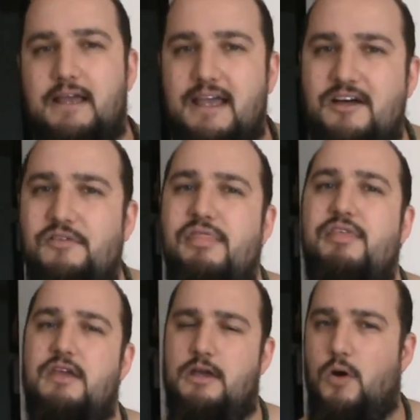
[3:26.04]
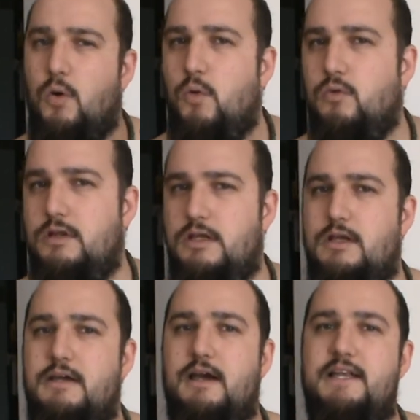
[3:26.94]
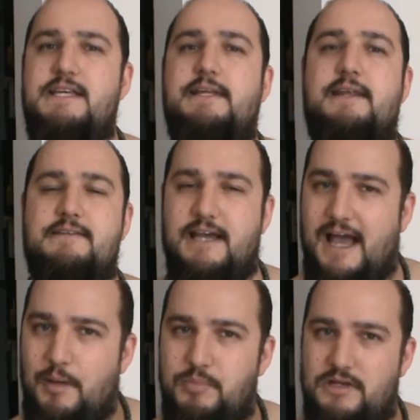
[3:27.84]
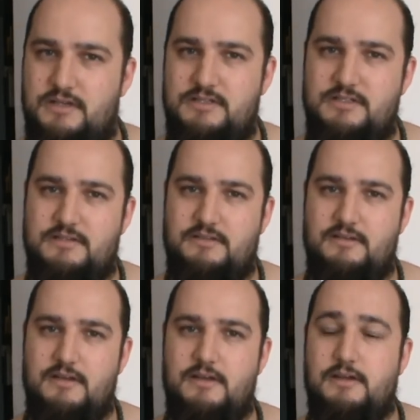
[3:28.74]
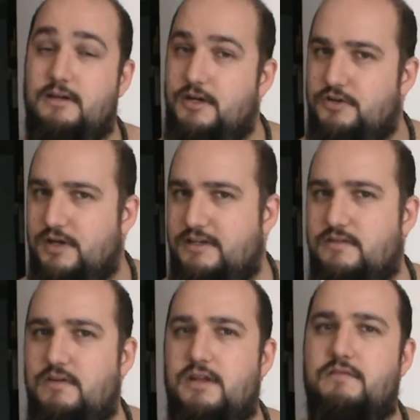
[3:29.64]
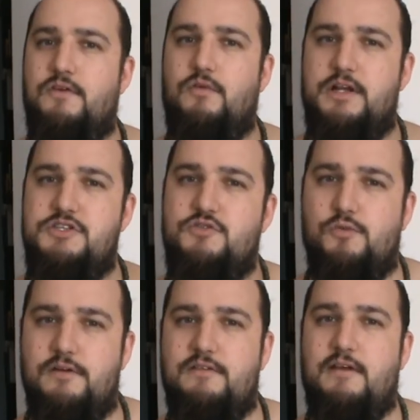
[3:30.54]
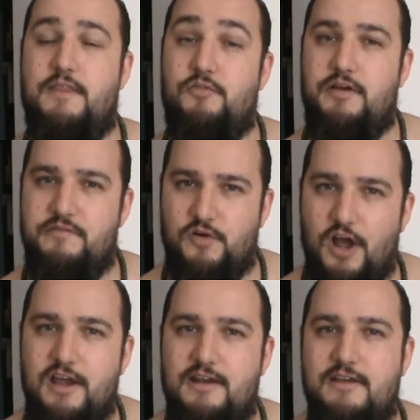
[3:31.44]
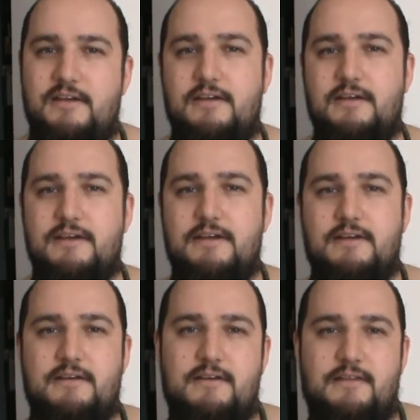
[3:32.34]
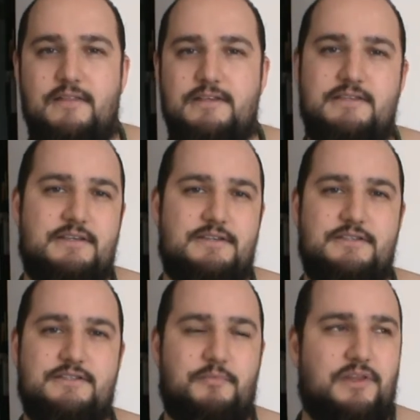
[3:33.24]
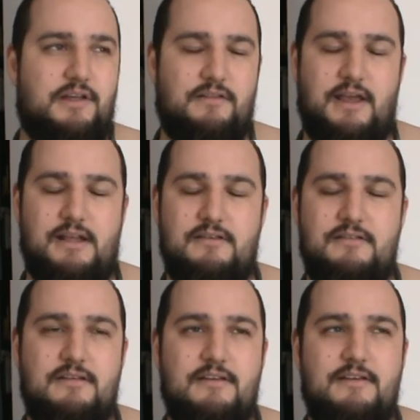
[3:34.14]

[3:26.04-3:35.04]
healthy, holy, attaining to happiness, creativity of the right sort and the right variety, this is something that